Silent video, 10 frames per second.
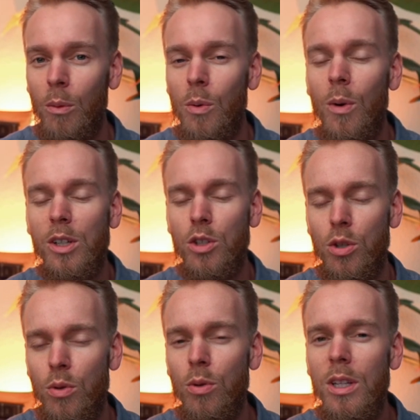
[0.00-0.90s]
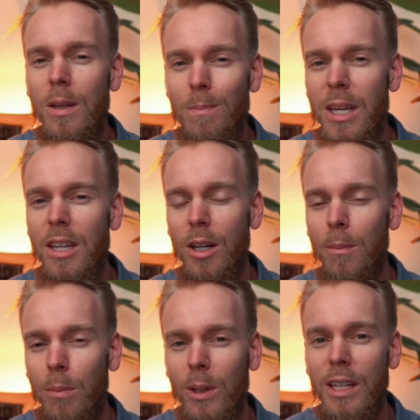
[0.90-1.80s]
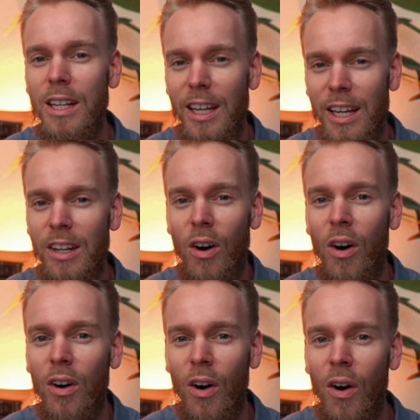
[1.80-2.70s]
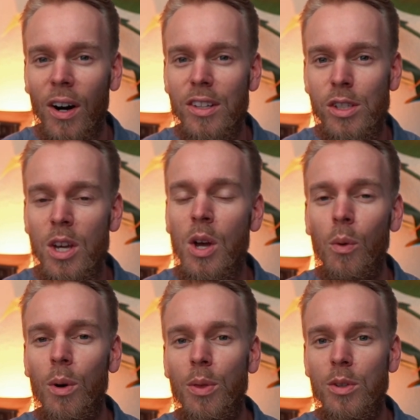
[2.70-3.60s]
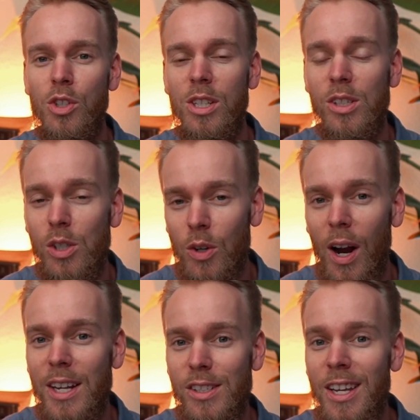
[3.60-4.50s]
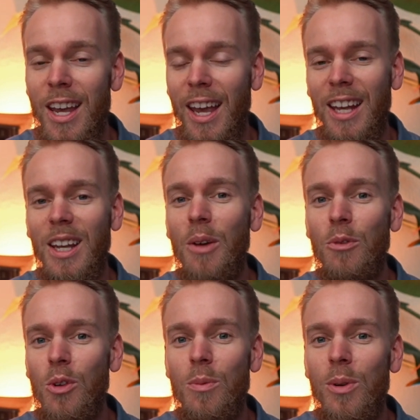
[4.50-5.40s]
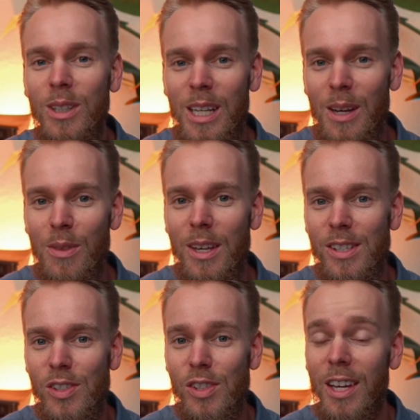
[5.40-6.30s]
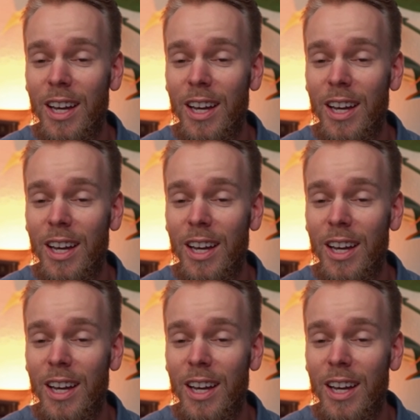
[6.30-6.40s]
We want to truly be complete in our hearts with Jesus Christ. And if you believe this,